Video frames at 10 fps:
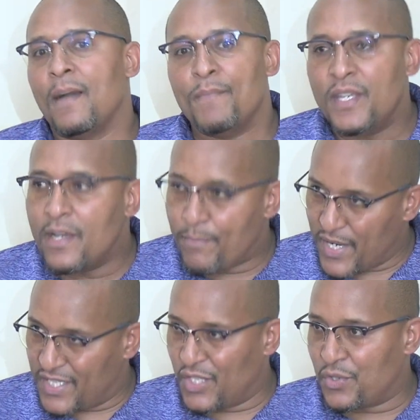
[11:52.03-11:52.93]
media
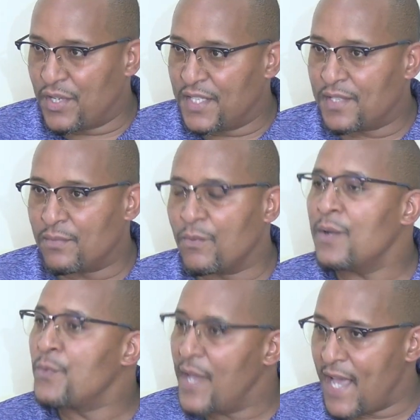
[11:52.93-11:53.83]
practitioners,
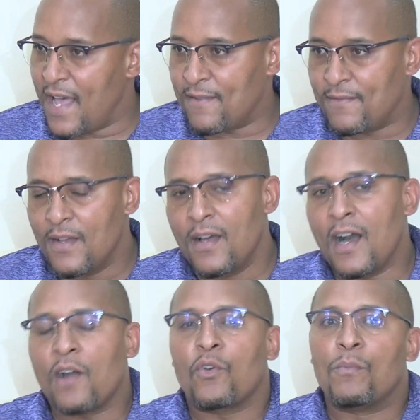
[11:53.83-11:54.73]
what we have
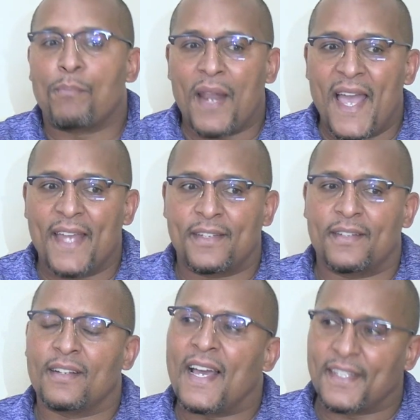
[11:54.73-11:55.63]
are compliant
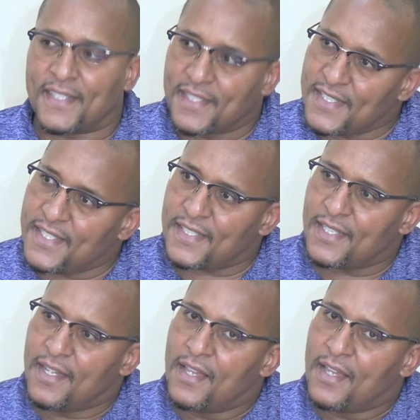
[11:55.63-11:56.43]
licensees.